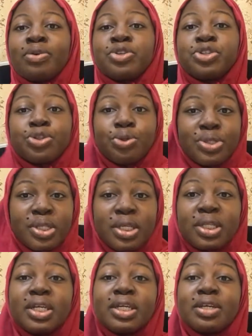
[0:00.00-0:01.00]

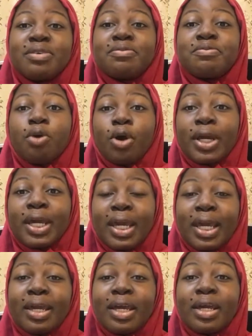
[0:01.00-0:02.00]
shooting in a
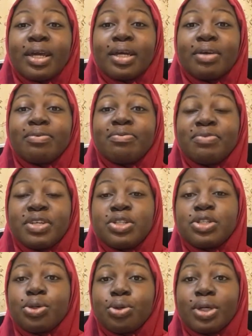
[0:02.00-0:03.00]
4K
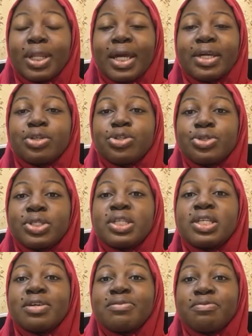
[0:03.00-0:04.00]
video, like
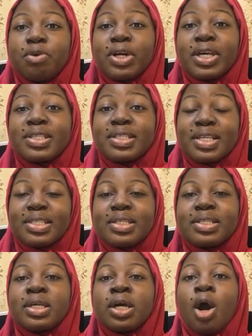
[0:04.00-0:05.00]
shooting in a 4K
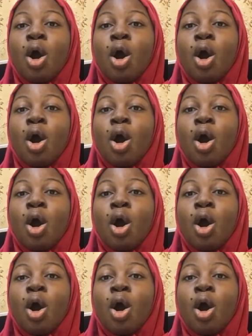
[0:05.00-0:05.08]
setting